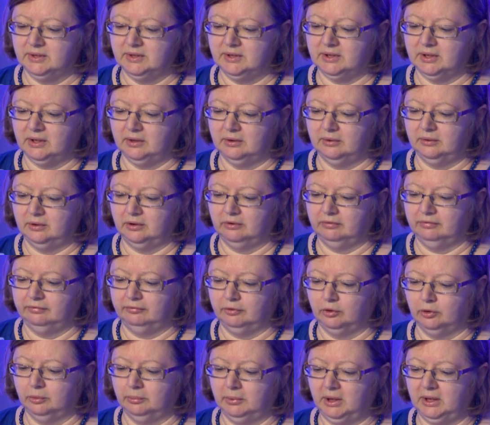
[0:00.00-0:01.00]
So you're
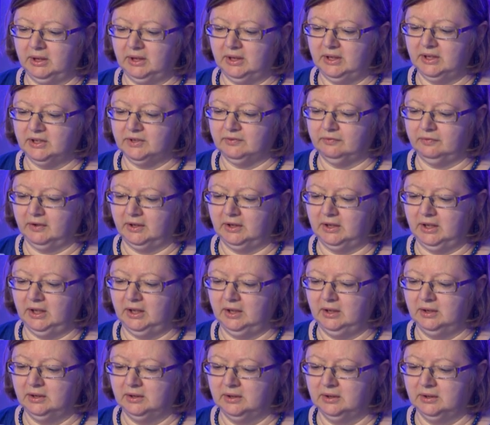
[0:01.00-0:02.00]
forming these
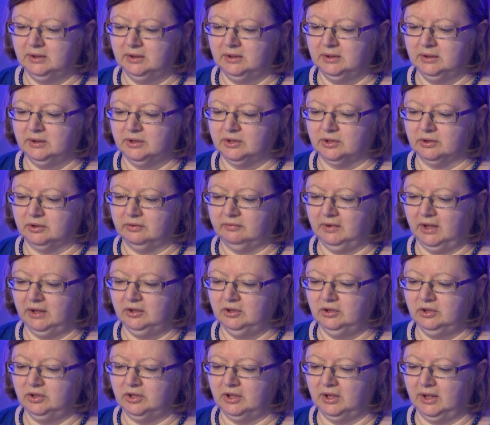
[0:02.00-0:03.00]
funny sort of
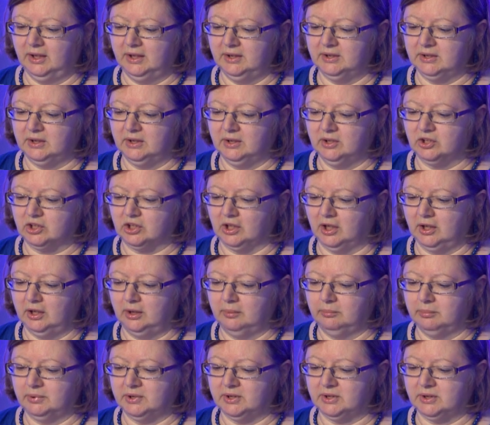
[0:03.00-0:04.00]
undulating
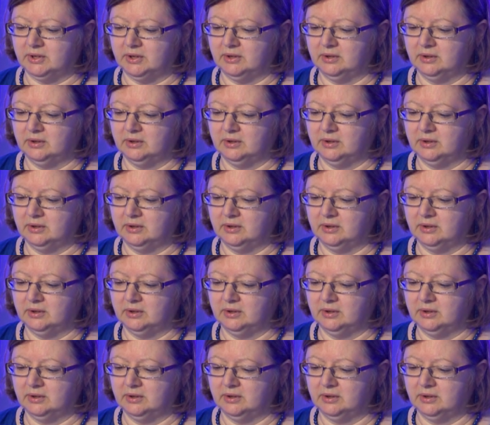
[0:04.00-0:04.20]
shapes